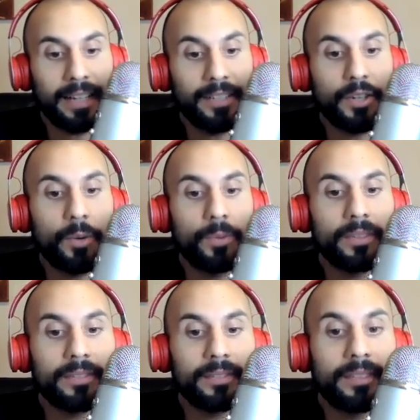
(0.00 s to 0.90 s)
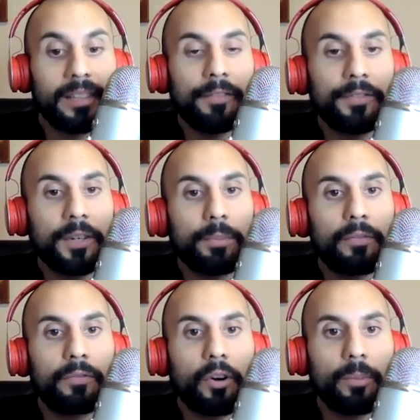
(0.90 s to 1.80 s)
don't love the
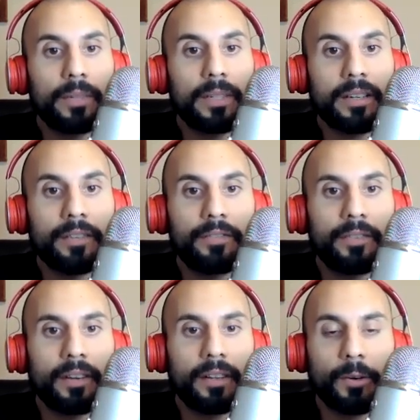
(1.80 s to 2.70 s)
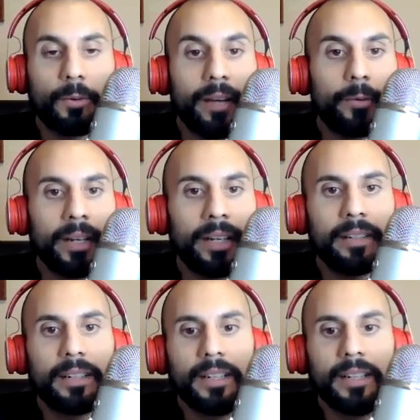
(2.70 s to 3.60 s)
performance of the right
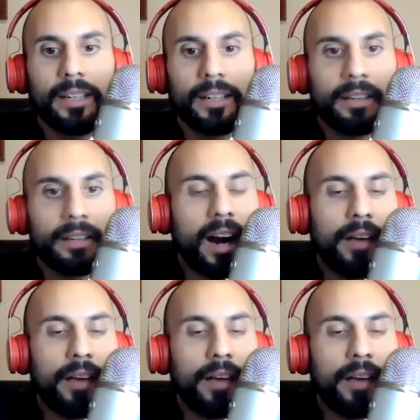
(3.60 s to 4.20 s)
wing. I thought